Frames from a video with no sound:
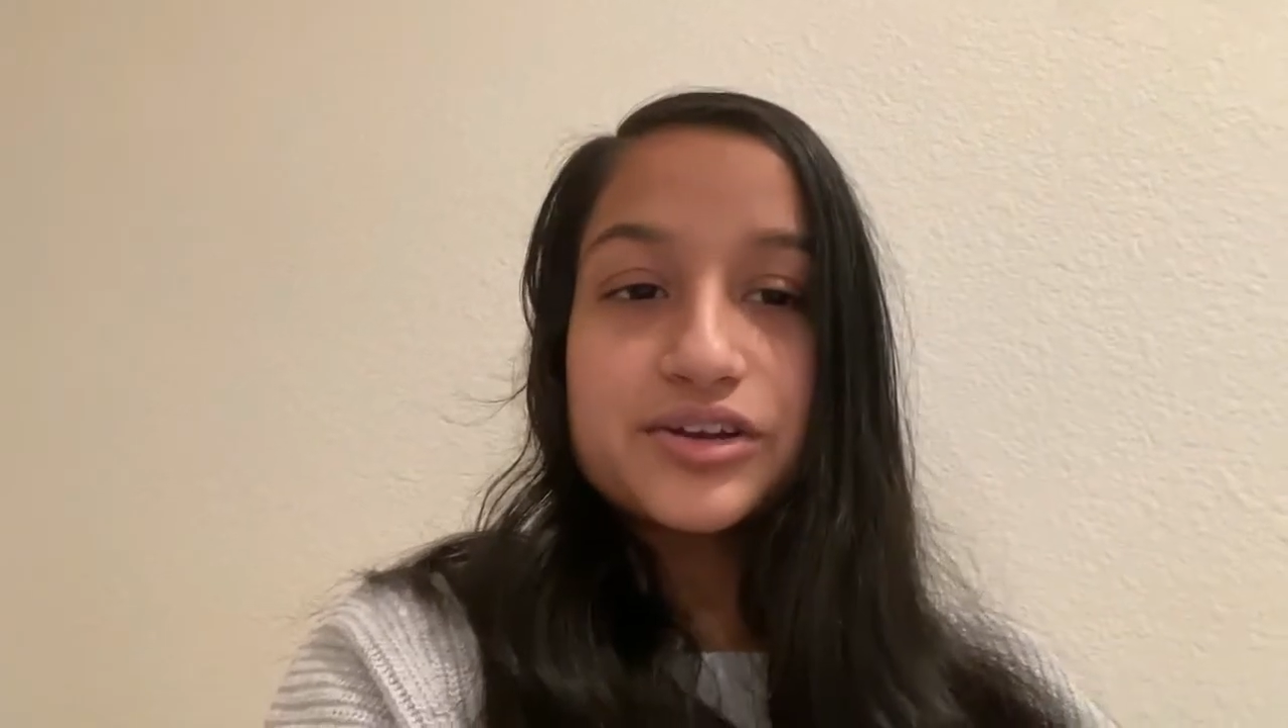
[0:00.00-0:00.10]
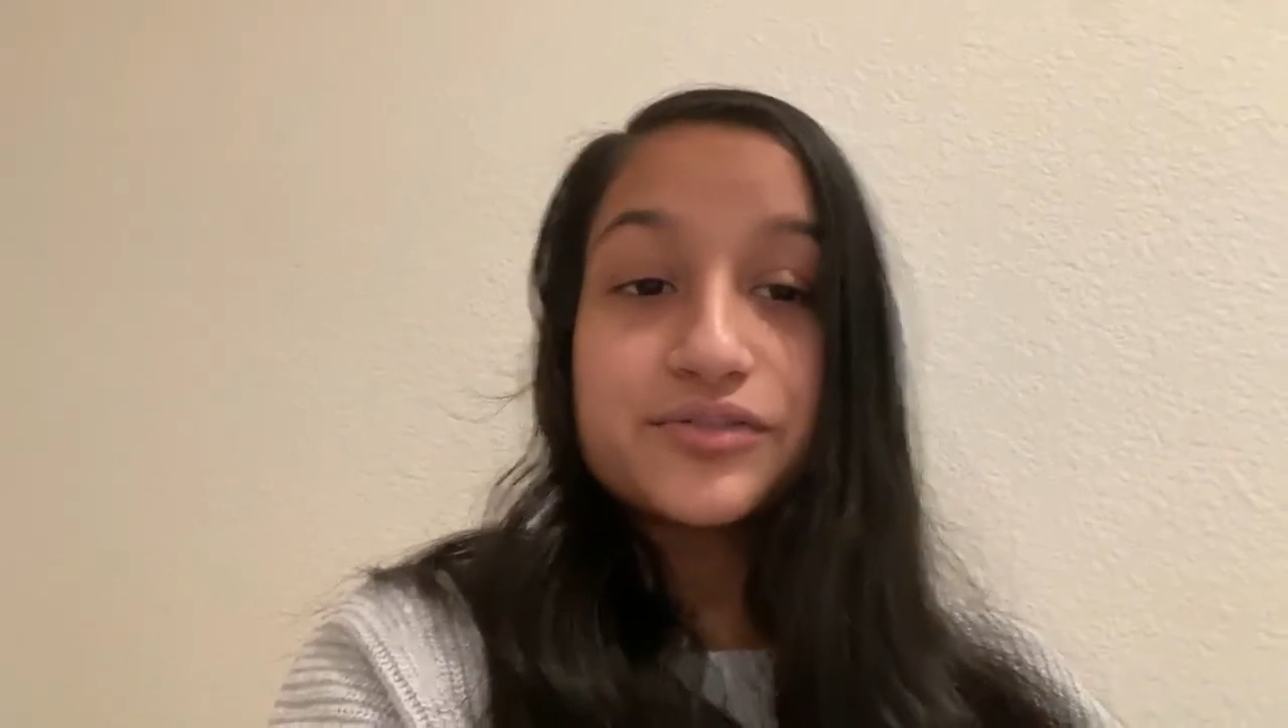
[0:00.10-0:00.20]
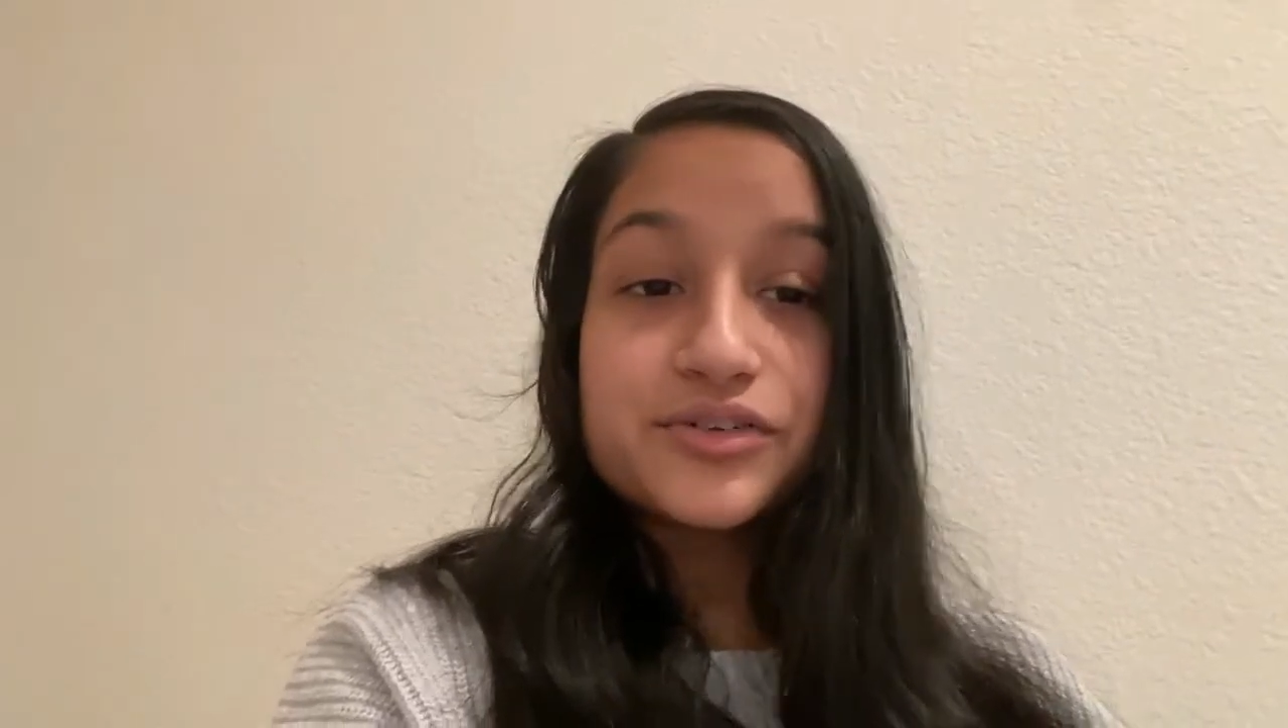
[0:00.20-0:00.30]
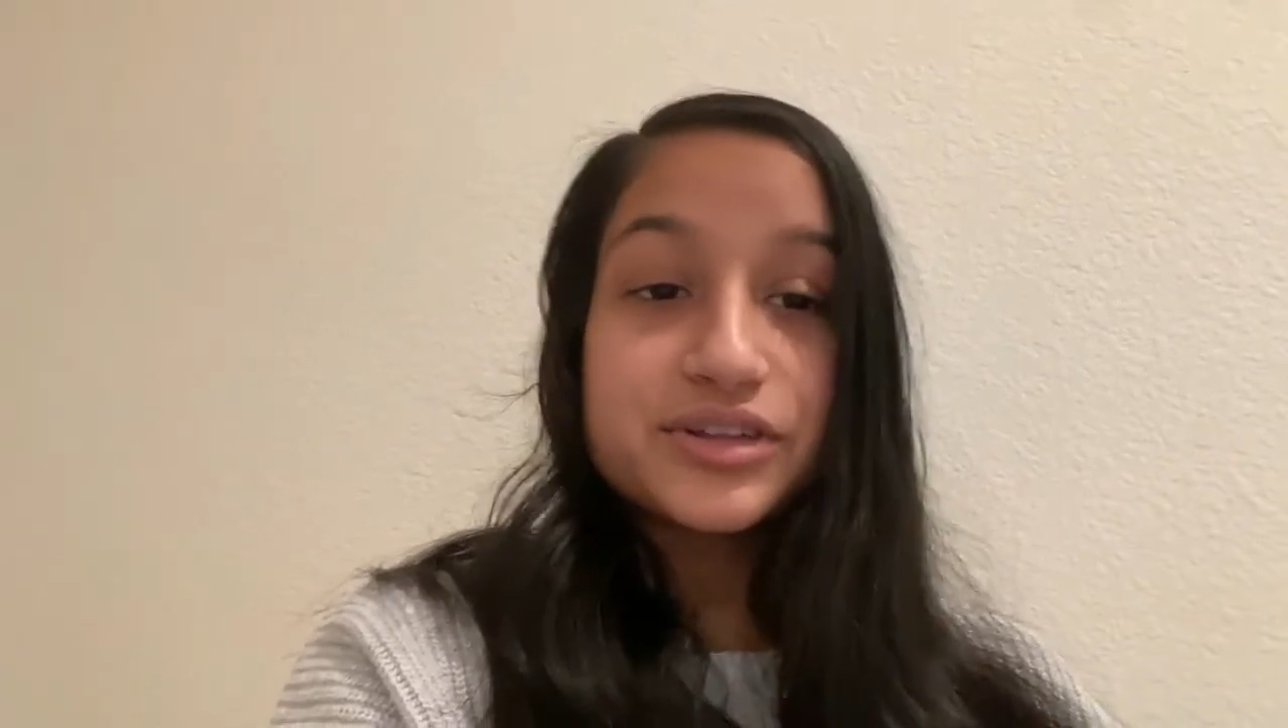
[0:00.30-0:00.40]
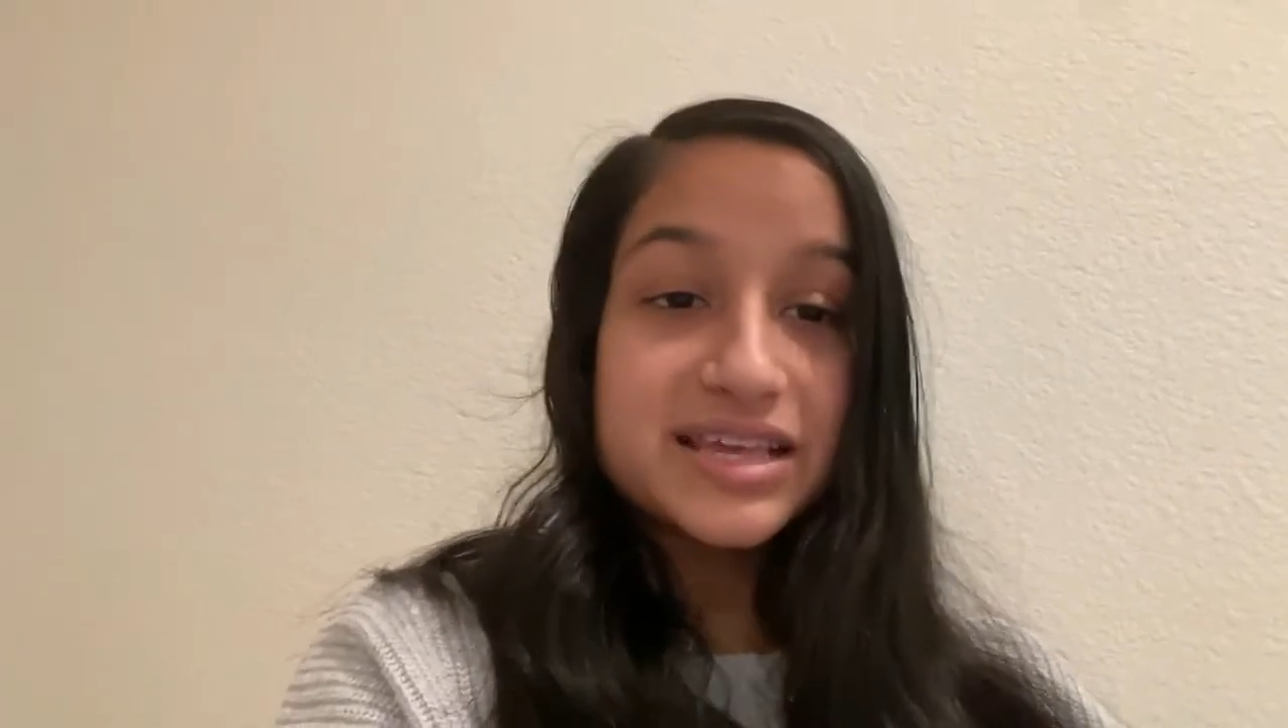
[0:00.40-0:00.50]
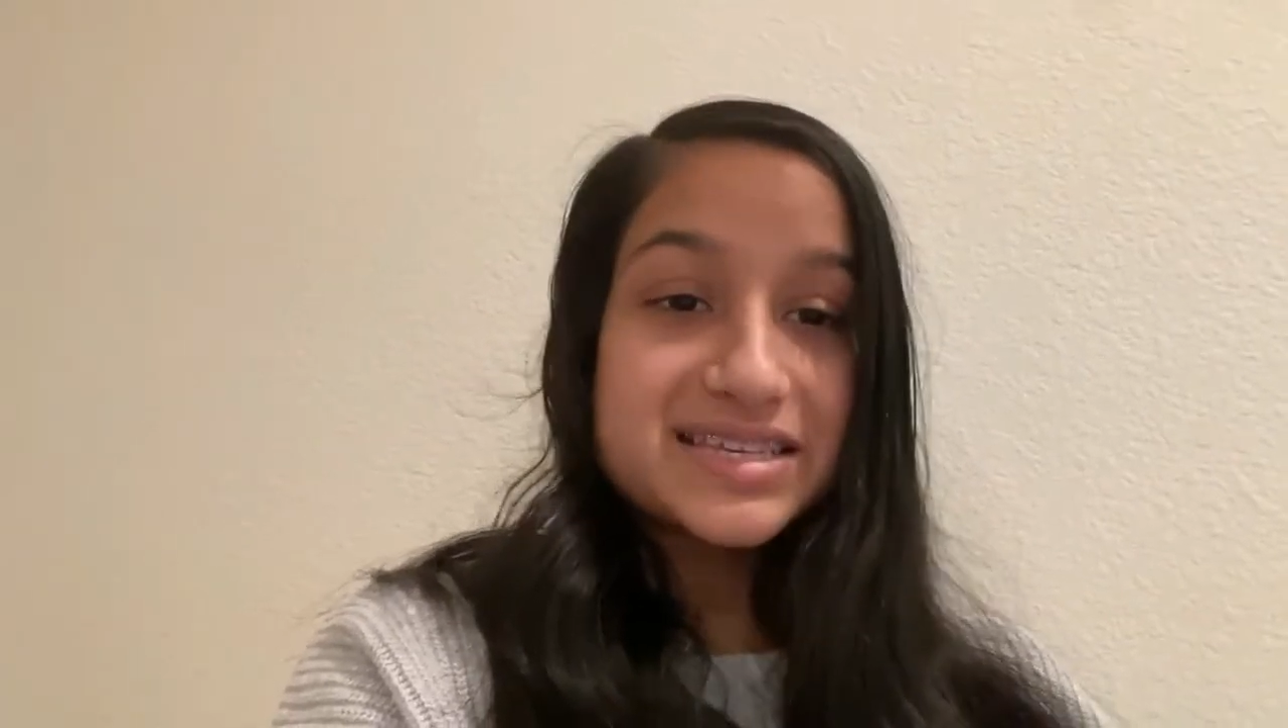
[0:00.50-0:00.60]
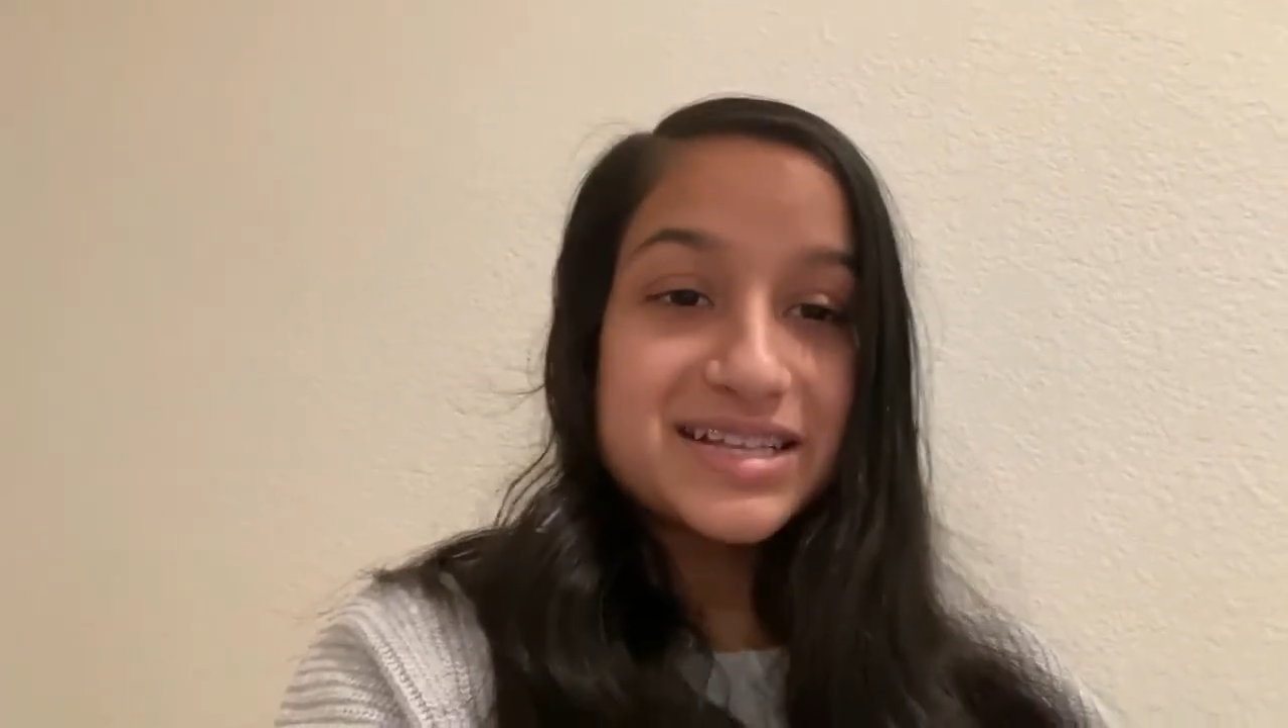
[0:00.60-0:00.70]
for Desi